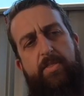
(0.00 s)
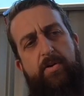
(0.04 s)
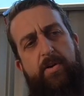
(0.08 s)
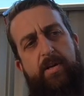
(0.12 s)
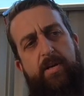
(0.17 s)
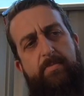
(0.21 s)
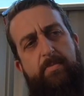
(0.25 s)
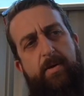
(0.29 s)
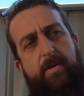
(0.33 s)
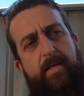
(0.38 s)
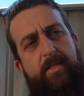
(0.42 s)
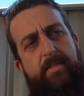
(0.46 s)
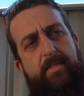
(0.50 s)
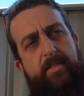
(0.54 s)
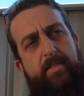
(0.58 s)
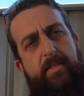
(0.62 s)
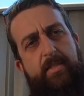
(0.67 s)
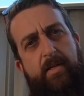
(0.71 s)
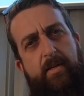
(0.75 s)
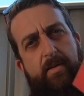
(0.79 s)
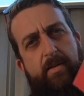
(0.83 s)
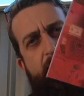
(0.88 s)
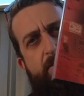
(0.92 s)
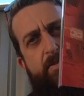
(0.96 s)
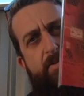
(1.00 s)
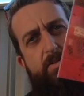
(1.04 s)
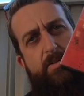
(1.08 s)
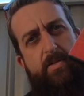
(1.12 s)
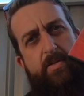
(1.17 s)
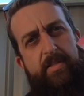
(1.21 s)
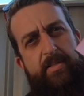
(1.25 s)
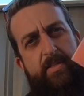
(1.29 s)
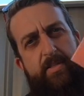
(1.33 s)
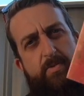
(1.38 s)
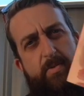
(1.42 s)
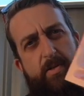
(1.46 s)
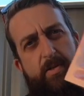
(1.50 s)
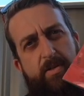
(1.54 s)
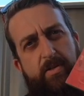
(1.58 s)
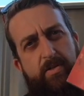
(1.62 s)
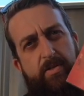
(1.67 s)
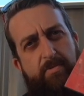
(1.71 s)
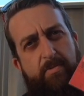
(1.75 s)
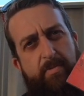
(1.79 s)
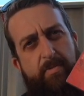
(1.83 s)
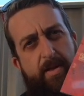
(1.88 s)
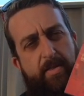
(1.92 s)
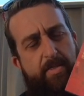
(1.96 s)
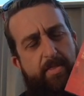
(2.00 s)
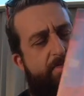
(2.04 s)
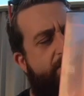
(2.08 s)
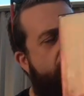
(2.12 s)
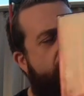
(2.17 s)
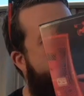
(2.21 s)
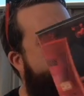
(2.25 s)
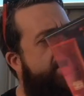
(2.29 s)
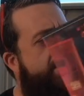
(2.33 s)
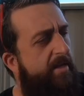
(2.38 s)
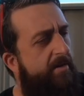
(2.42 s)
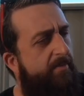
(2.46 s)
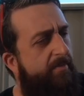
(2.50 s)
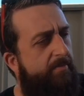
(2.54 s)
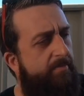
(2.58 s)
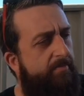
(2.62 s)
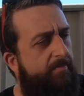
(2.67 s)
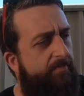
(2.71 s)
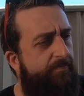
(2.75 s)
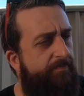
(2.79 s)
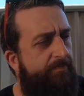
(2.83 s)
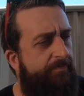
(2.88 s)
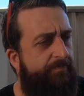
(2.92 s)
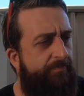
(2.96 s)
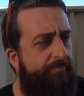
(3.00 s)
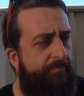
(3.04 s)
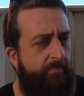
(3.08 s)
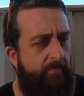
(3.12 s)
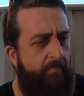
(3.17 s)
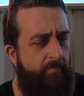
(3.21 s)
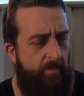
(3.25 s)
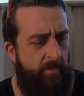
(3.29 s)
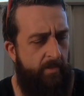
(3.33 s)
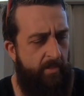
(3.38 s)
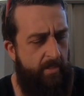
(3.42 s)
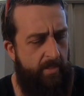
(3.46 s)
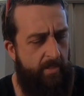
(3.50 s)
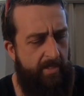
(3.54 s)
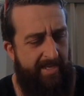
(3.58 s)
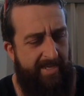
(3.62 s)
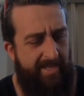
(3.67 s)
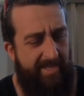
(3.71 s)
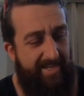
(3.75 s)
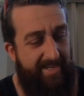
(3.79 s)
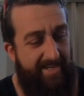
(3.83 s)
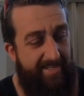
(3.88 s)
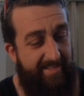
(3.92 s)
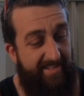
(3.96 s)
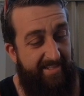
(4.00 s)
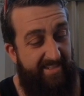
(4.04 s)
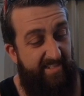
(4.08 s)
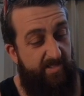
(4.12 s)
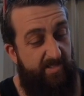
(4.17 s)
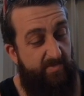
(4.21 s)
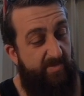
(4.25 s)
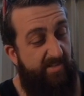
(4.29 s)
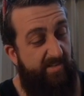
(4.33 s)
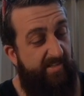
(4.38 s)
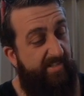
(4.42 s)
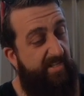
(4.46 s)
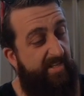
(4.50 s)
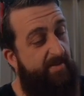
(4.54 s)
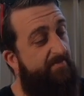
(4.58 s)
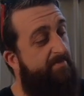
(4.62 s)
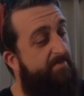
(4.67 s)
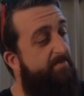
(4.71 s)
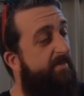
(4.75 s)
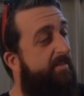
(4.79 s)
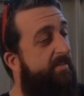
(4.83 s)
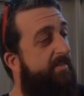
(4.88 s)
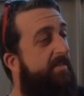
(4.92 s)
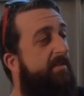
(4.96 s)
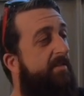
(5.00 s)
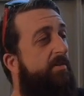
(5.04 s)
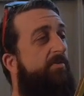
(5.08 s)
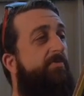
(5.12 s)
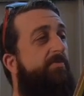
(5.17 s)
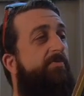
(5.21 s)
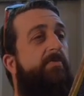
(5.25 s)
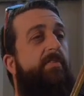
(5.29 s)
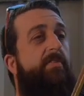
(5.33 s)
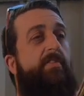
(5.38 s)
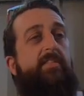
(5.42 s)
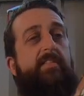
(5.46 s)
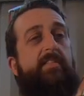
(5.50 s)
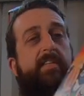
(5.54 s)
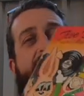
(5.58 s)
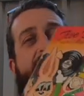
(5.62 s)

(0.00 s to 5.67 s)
30 bucks. No, it looks like this one goes for about 30. And then this one I kept for myself. It's